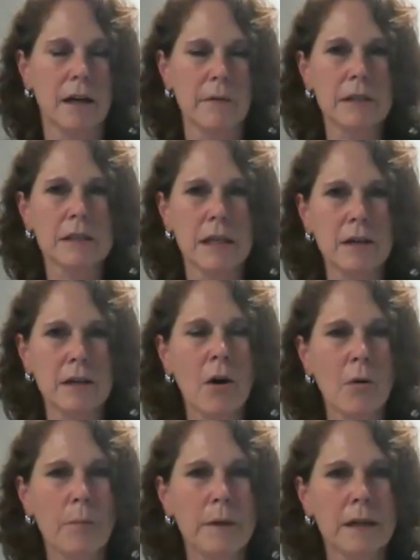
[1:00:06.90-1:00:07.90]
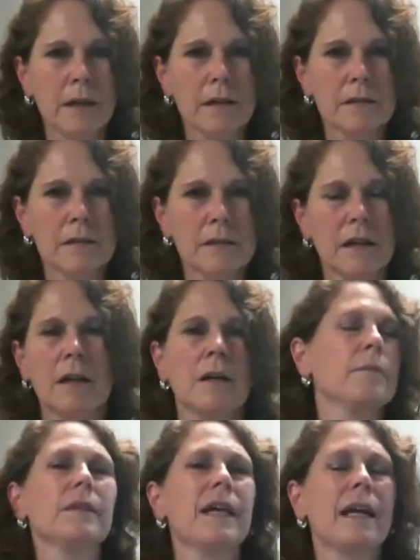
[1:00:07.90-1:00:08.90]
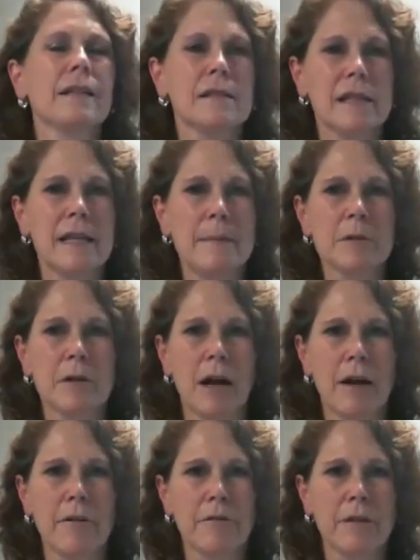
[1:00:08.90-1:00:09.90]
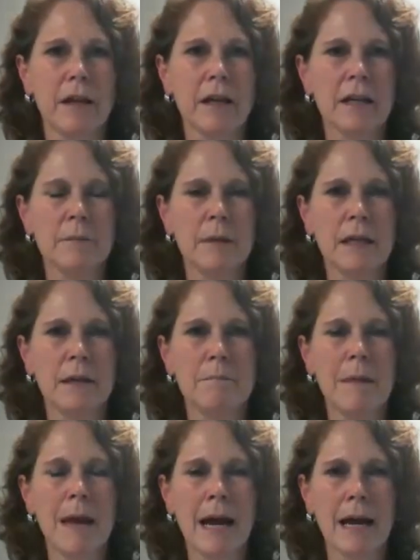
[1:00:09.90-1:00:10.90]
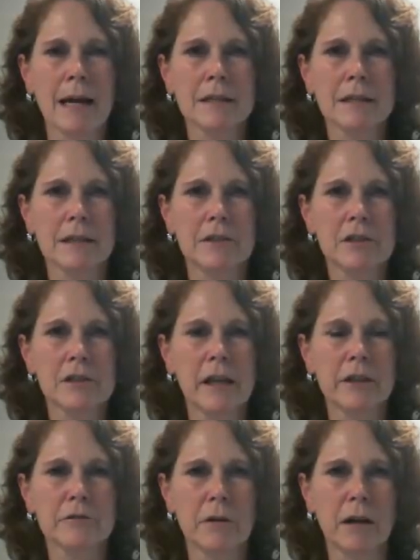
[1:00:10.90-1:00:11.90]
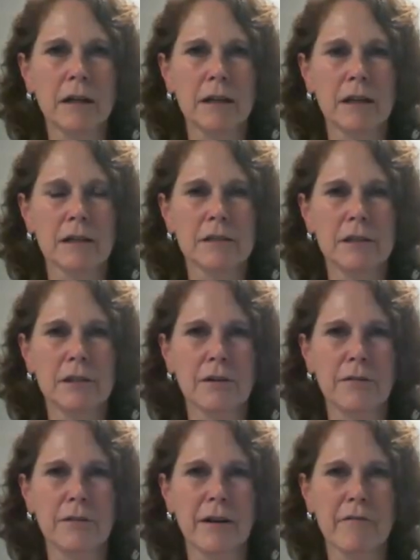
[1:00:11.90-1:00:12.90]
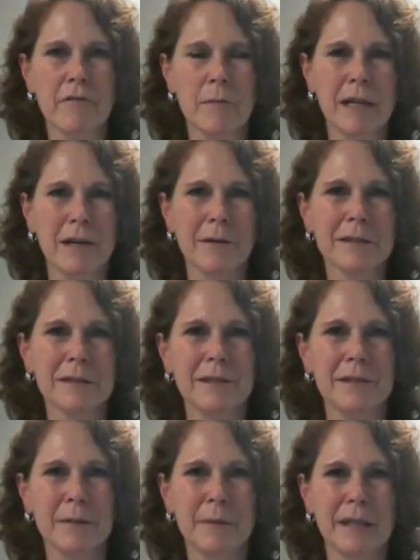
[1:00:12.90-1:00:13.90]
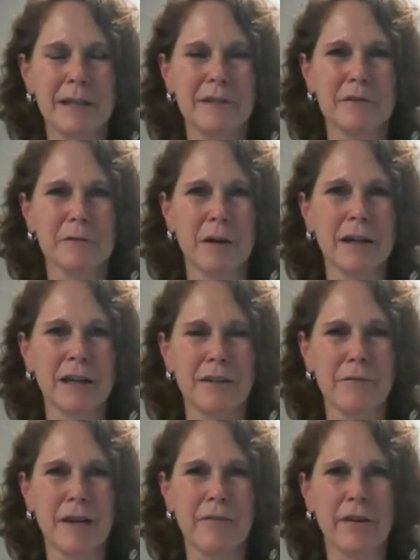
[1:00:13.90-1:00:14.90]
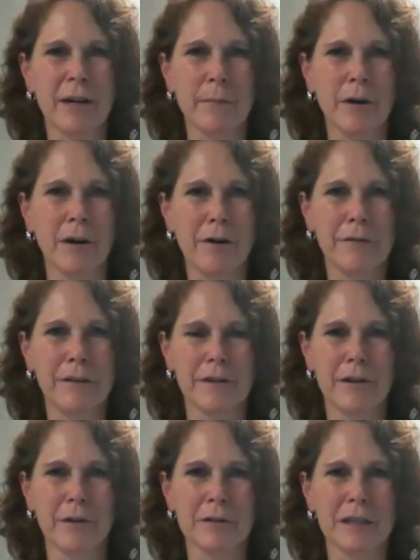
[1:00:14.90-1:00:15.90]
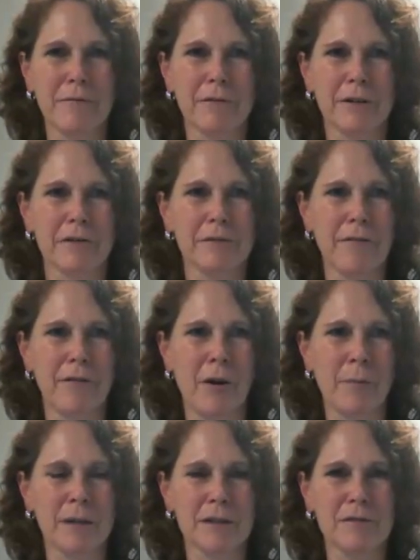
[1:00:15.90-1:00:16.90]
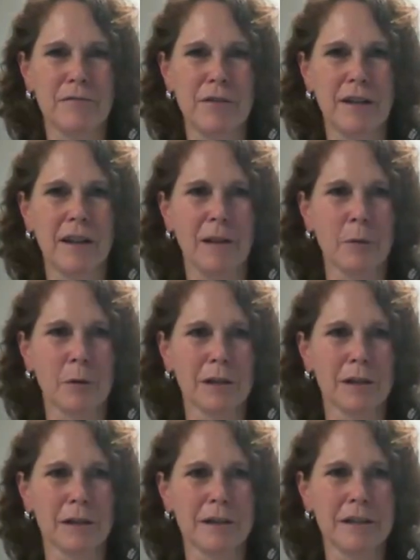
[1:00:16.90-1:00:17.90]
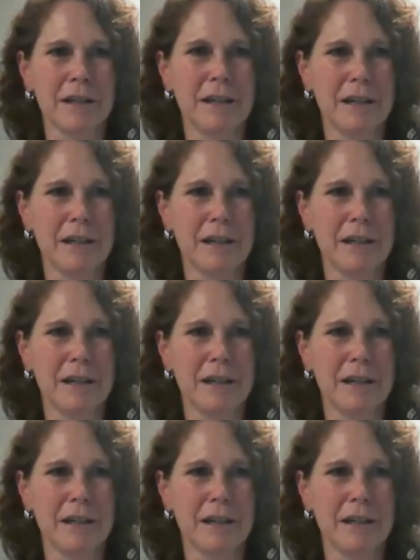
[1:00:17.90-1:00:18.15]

say no, because that sleep drive, it can be masked just like drunkenness. You know, everybody knows that you can be drunk, and if you have a cup of coffee, you're no safer to drive home. You just feel more alert.